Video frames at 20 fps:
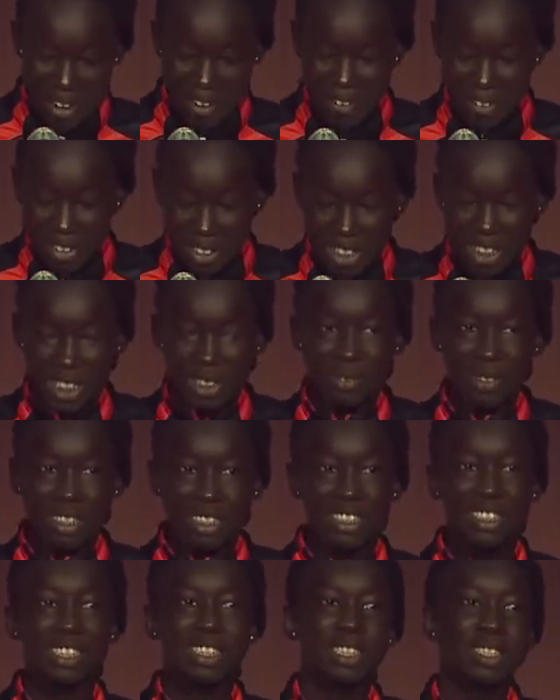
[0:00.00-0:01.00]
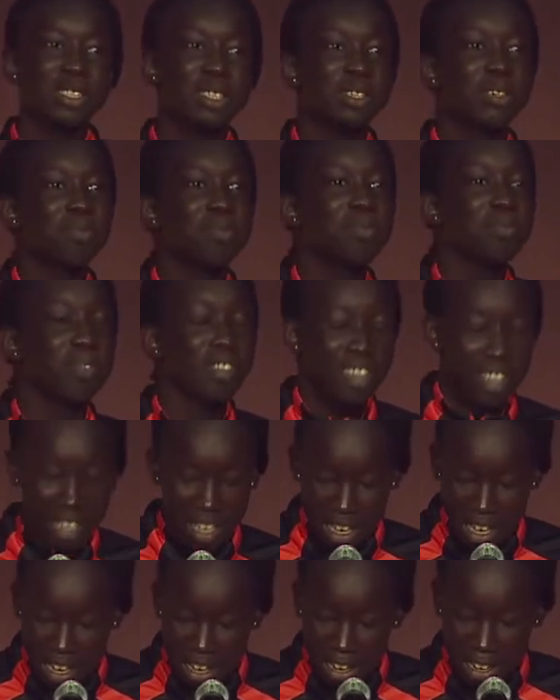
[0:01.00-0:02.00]
I first went to school.
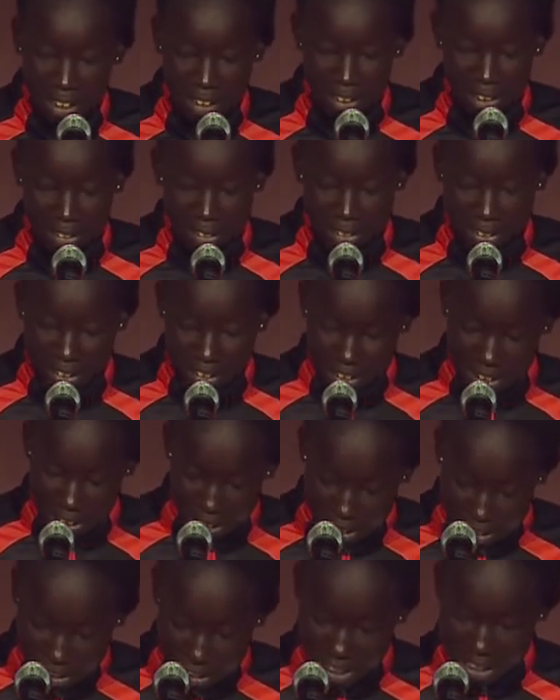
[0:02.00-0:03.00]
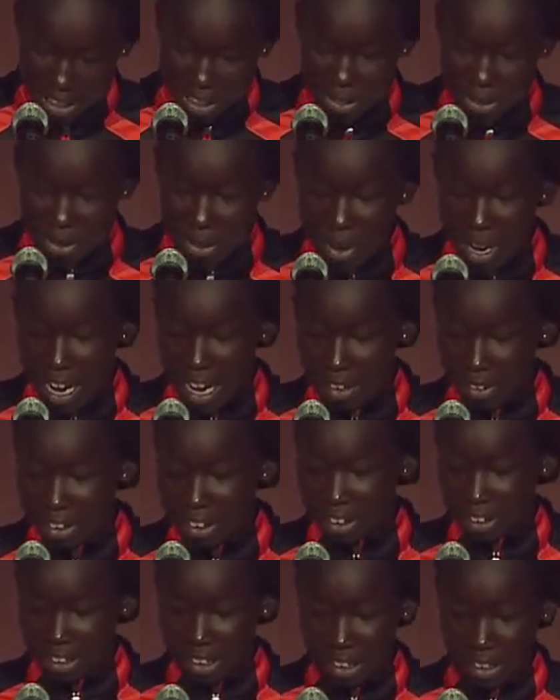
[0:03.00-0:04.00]
I knew how to
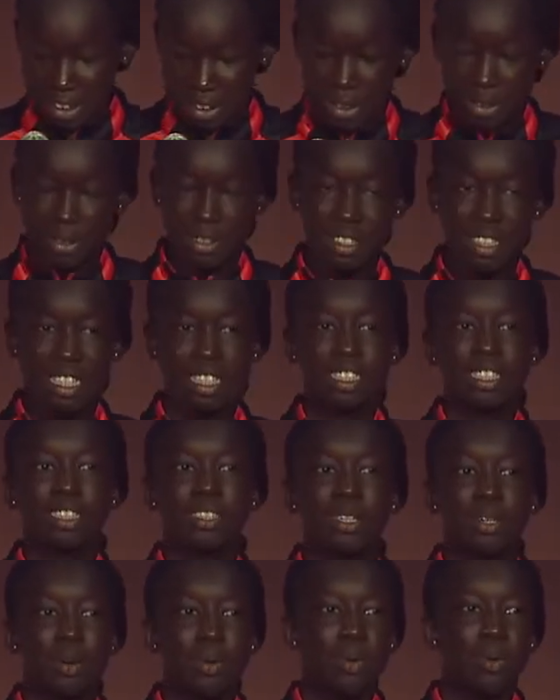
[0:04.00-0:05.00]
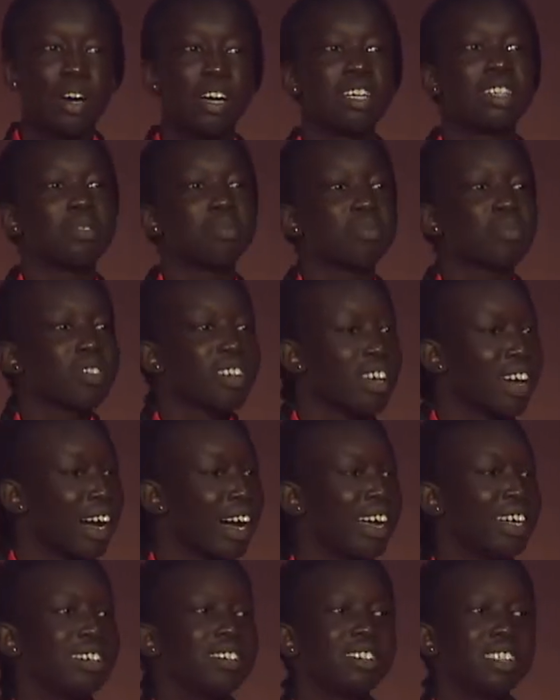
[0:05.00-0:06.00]
say two things. One,
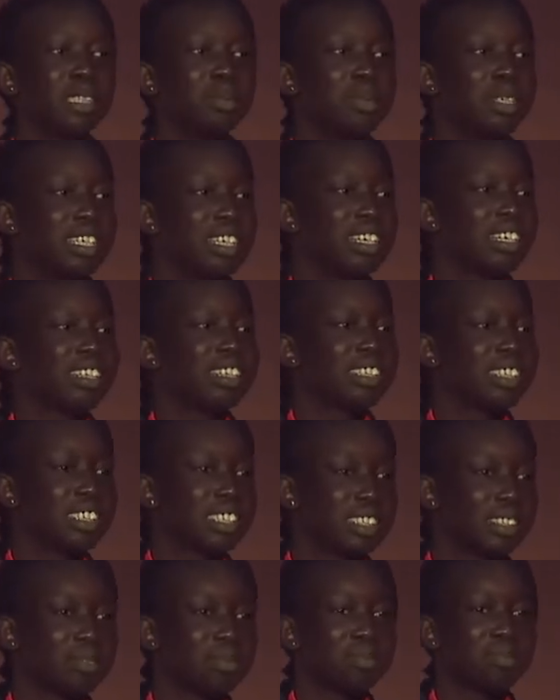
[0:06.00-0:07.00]
I don't speak English.